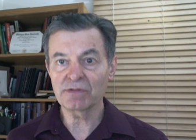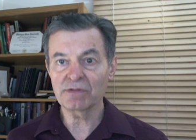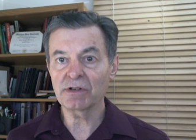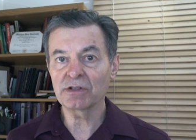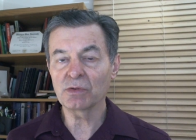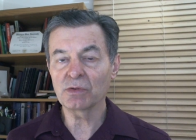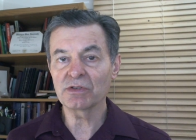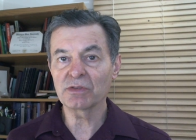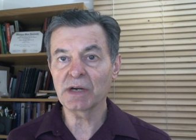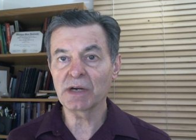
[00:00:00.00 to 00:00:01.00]
referring to
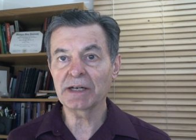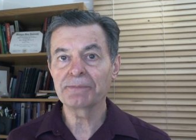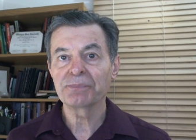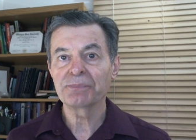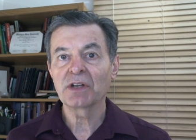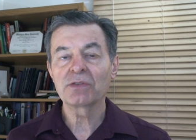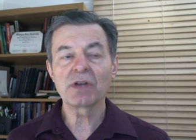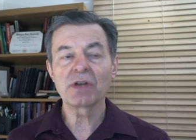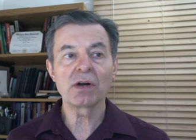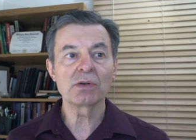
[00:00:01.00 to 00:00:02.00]
was his body.
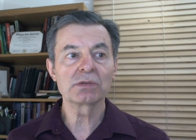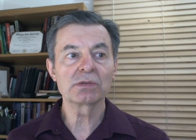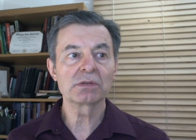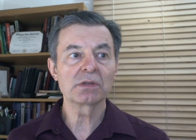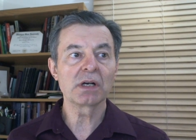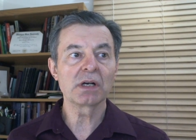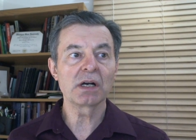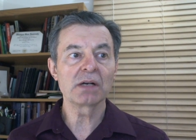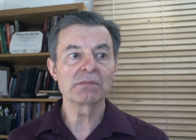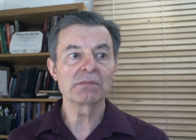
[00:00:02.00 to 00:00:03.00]
So...
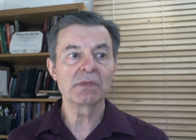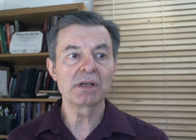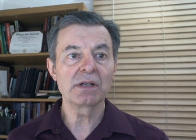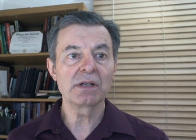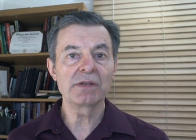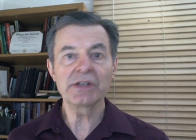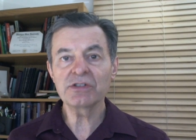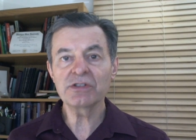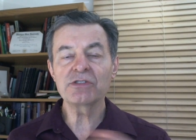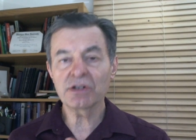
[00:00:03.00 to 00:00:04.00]

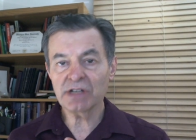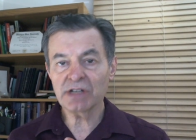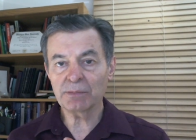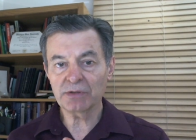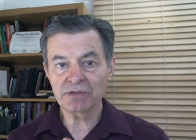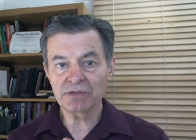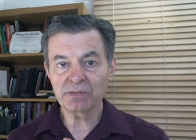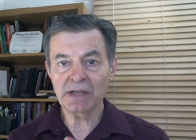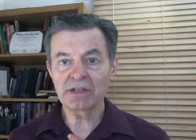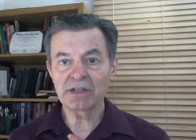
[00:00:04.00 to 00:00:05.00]
this is your temple. This
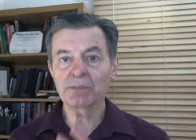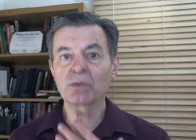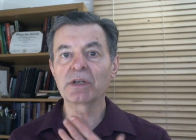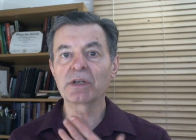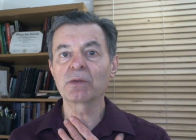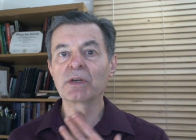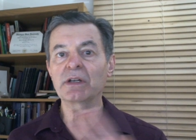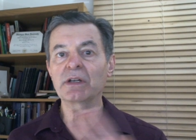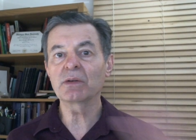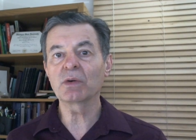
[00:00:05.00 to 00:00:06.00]
is my temple.
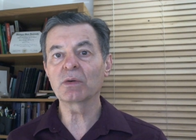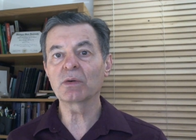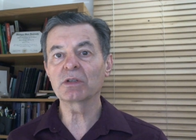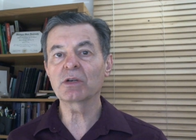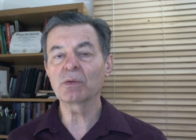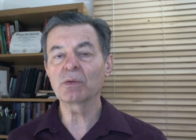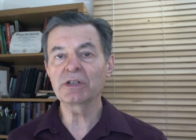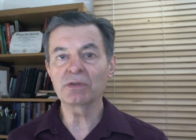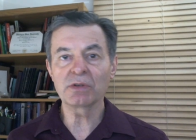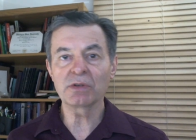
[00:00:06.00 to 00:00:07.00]
We look what we
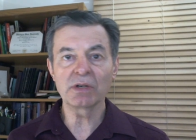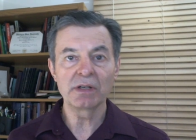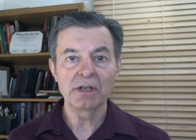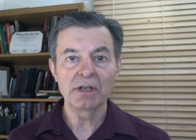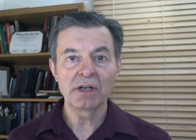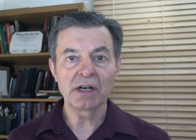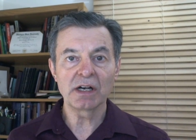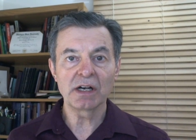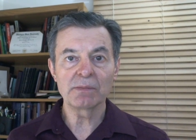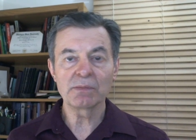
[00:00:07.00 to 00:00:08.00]
do to it.
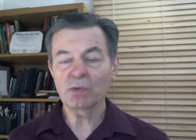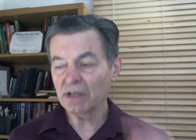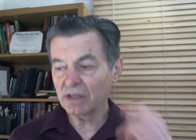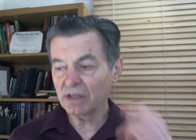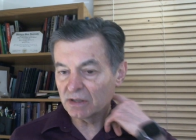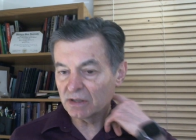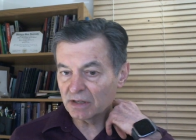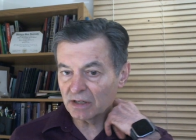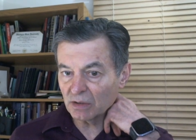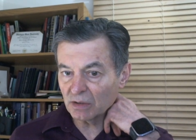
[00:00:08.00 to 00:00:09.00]

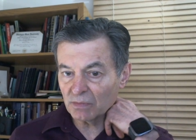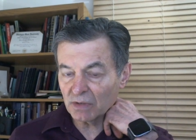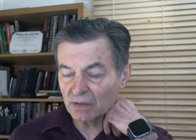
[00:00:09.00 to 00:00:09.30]
You know,